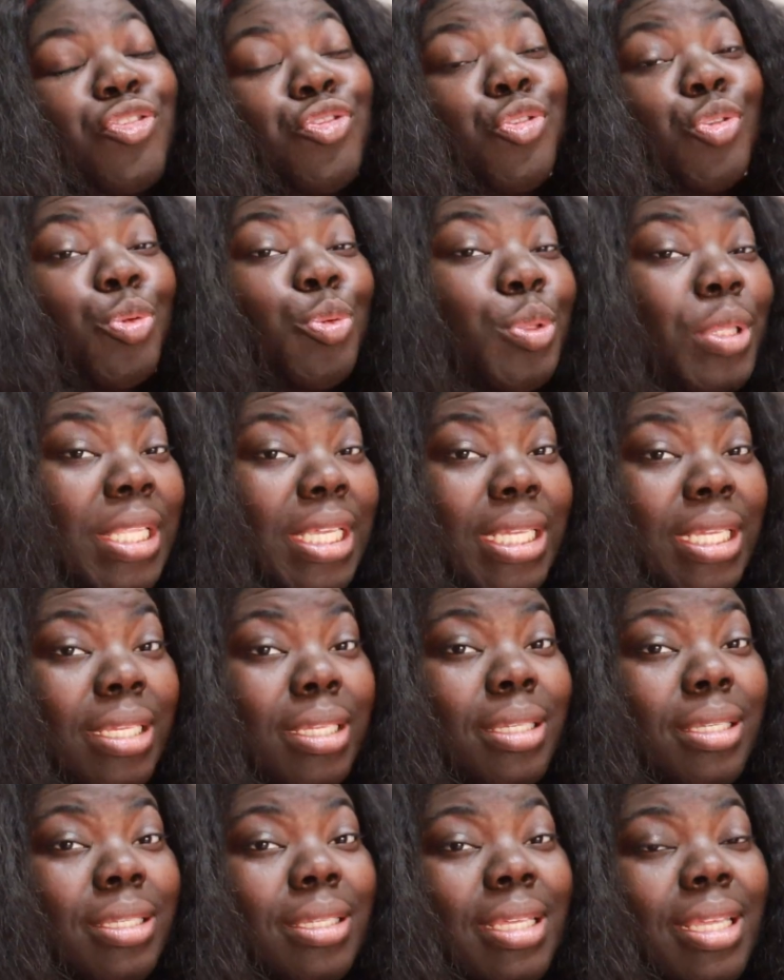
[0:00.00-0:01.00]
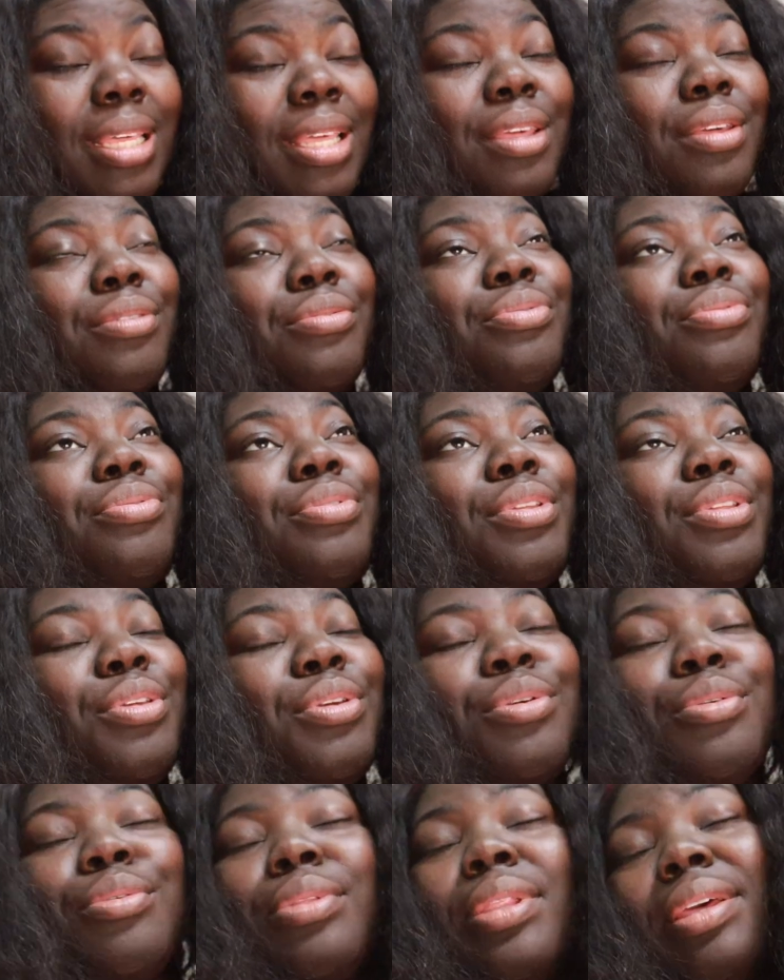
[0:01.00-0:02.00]
truly if
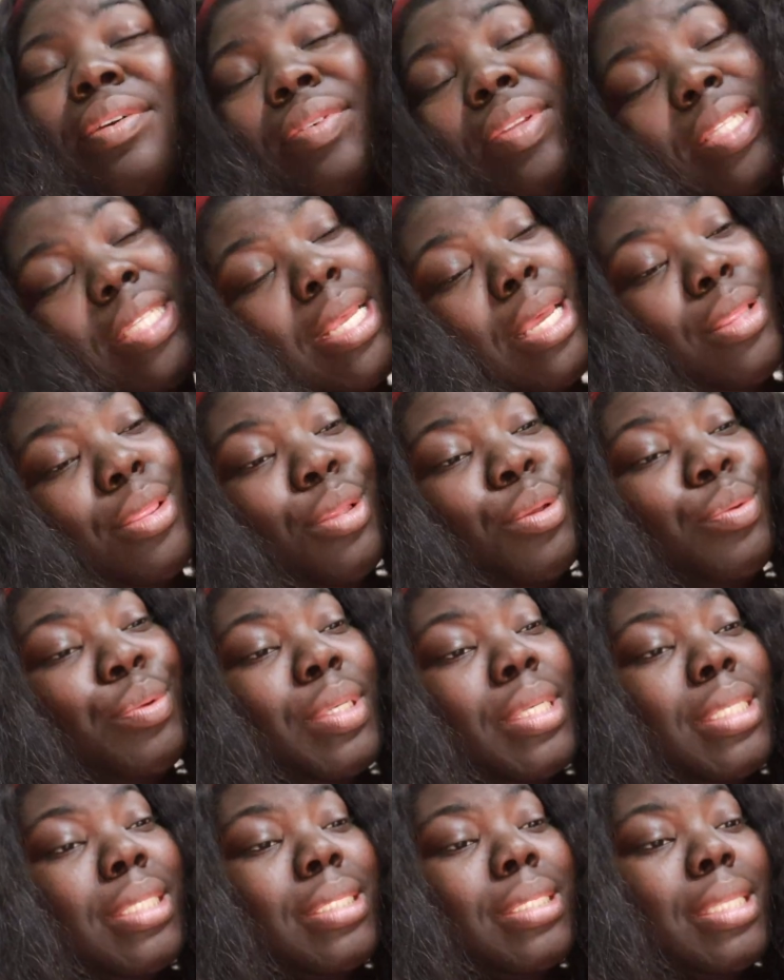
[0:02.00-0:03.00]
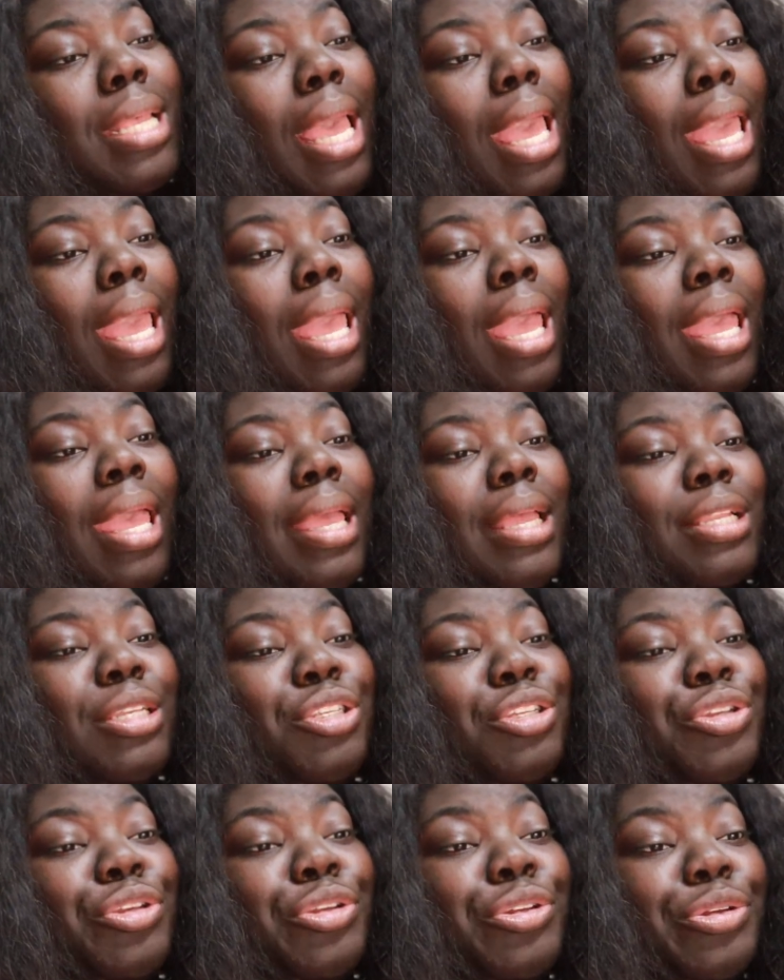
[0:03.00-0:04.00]
you live in st louis
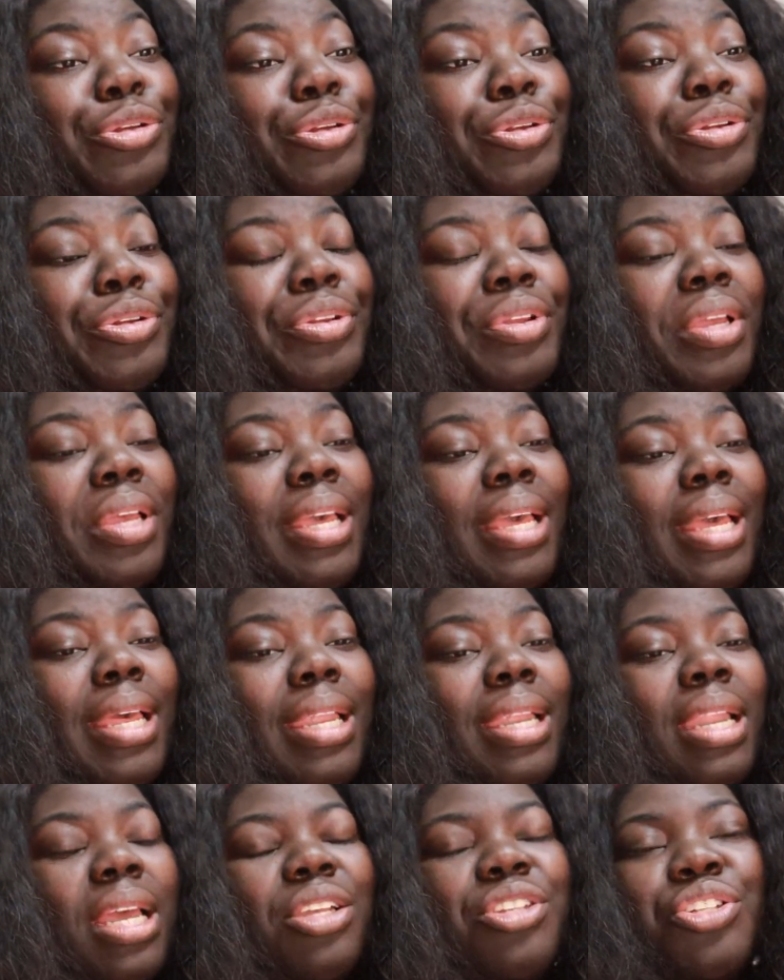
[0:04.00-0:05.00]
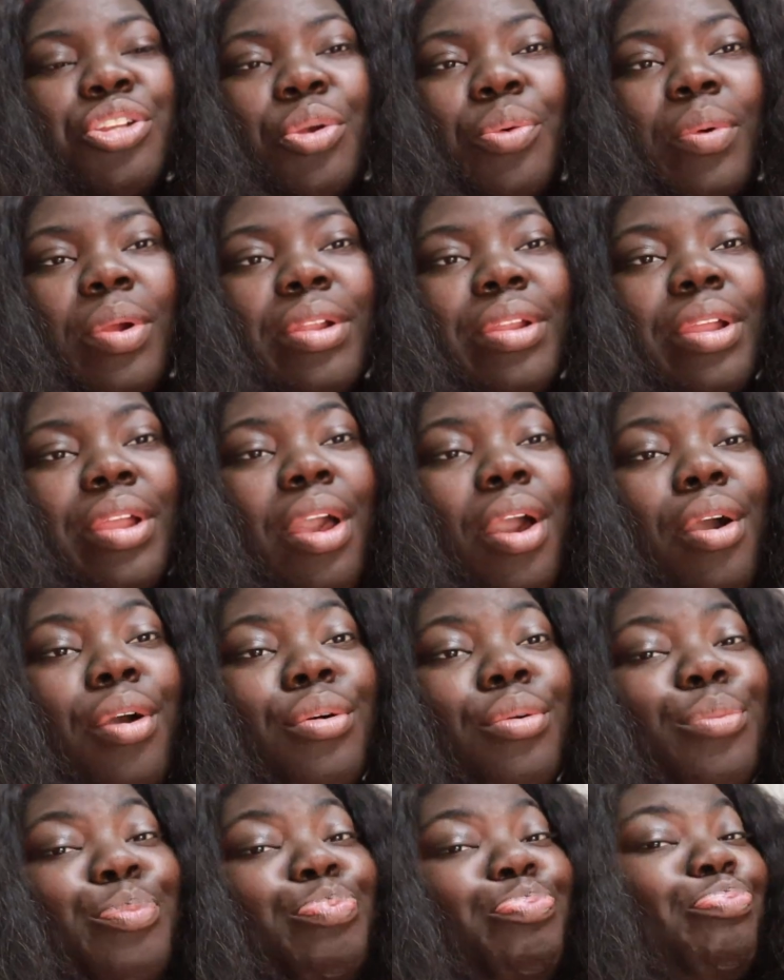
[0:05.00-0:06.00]
and you're not sure where to
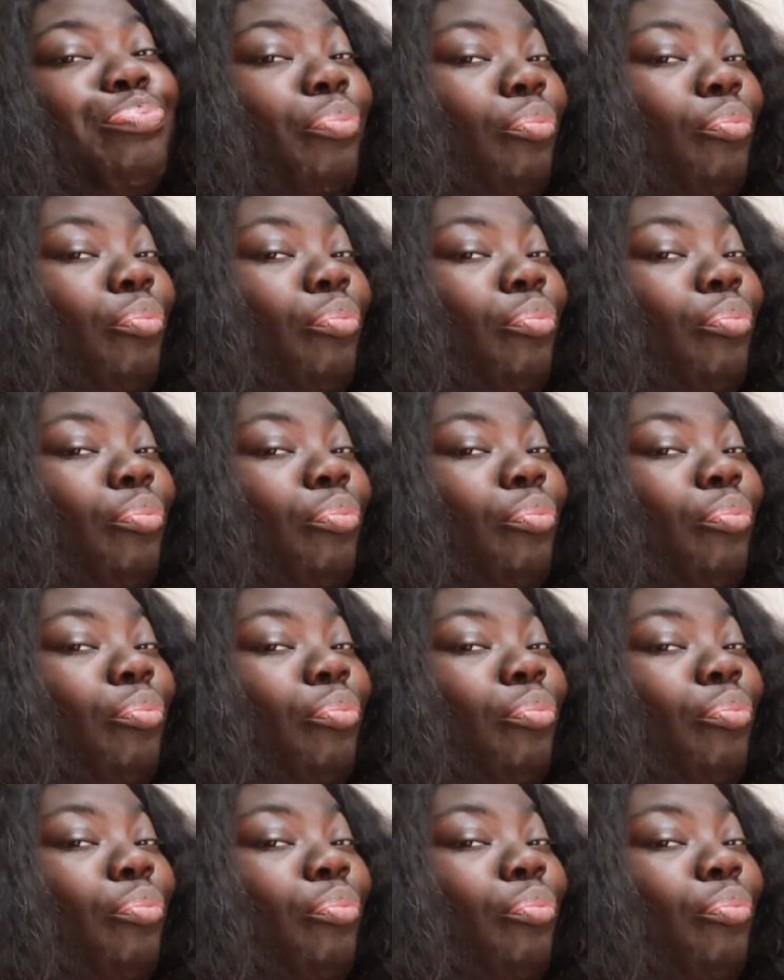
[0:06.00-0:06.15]
go